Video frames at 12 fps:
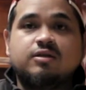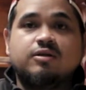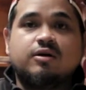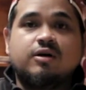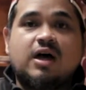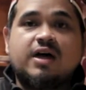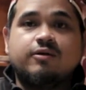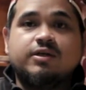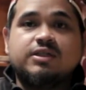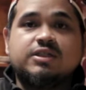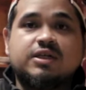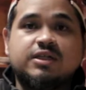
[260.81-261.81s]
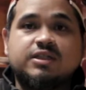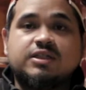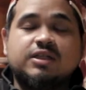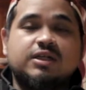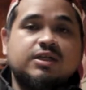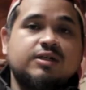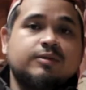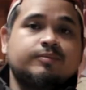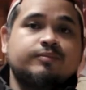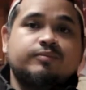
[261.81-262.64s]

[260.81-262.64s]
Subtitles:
you know, auto adjust the